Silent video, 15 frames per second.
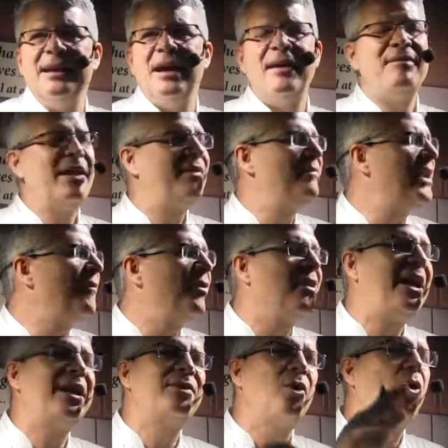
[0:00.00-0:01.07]
I've never
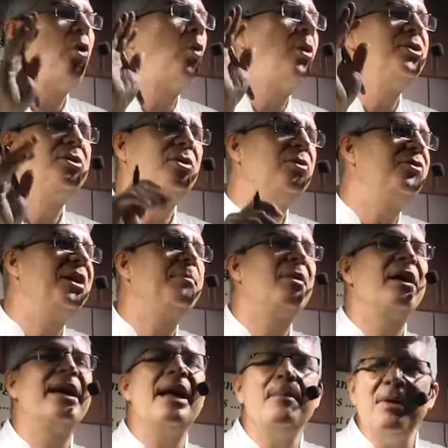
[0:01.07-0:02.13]
liked the whole 1-2 thing,
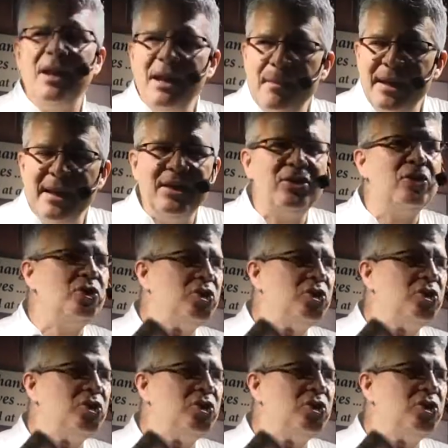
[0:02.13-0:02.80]
but I am limited to